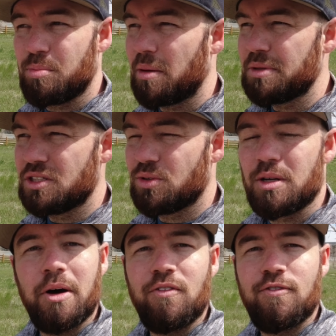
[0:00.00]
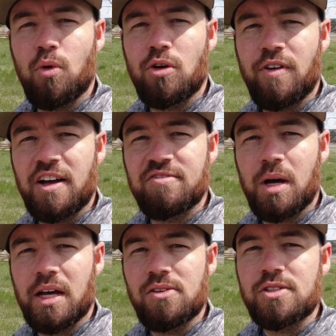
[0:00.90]
probably doing about 4 or 5
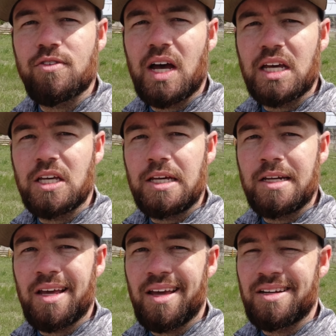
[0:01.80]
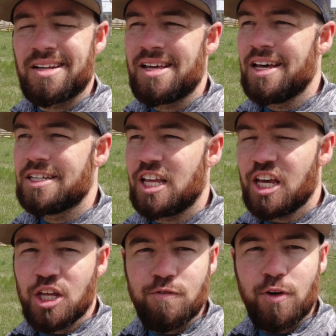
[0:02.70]
miles of hiking and
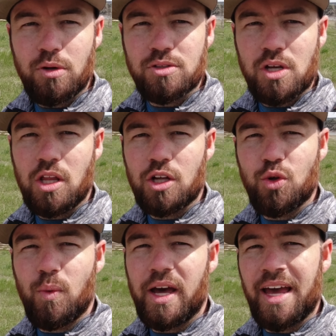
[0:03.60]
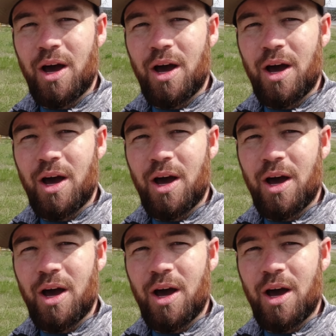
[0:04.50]
taking photos along the way.